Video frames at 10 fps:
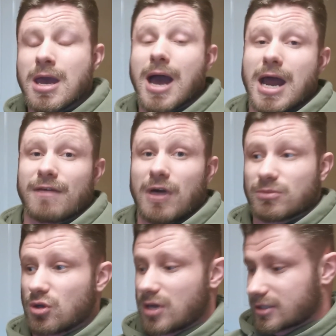And if I'm
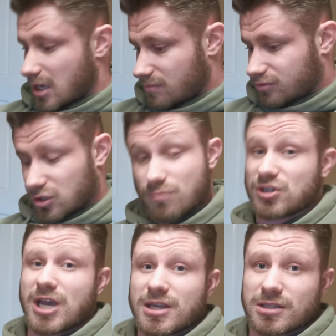doing, let's say, some
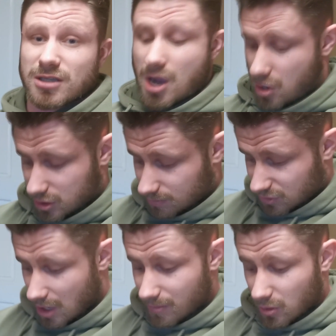chest, I got some
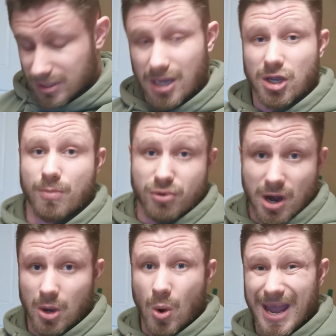dumbbells that can go
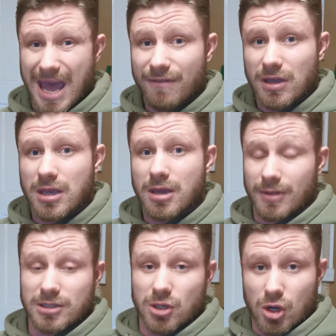quite heavy,
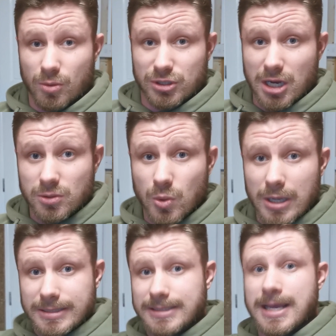interlockable changeable
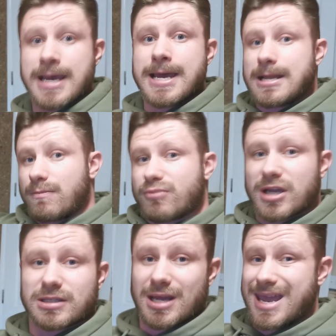ones. Now
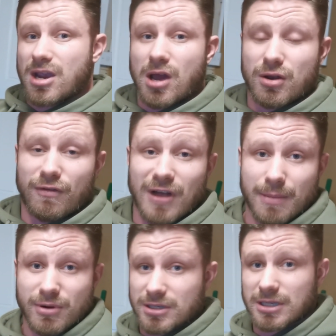pressing like incline or
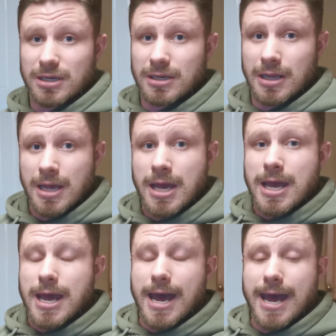flat pressing,
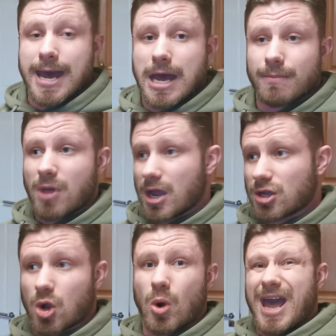I can
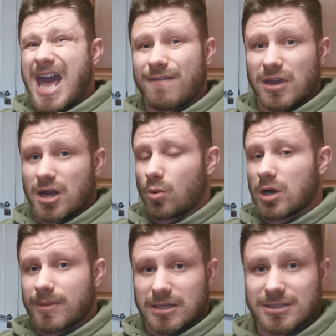go quite heavy and I want
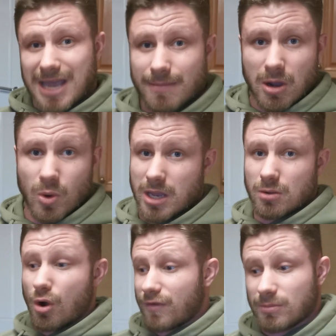to be able to take my weight.
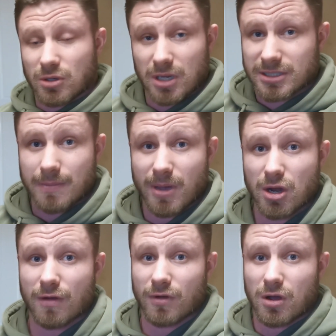Or if I'm doing, let's say, bent
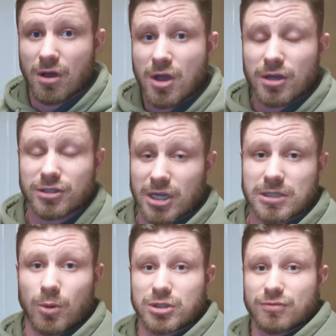over chest
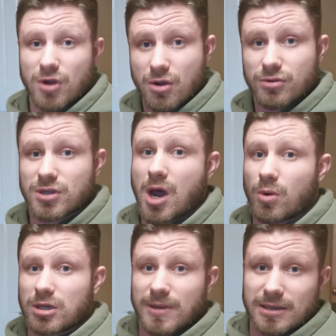supported rows, I
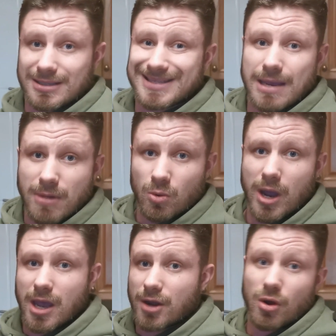want to be able to take my
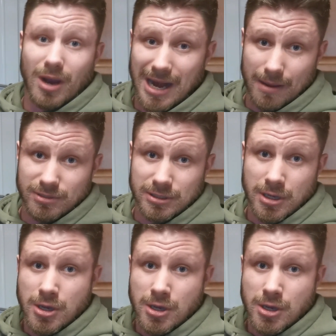weight and not collapse.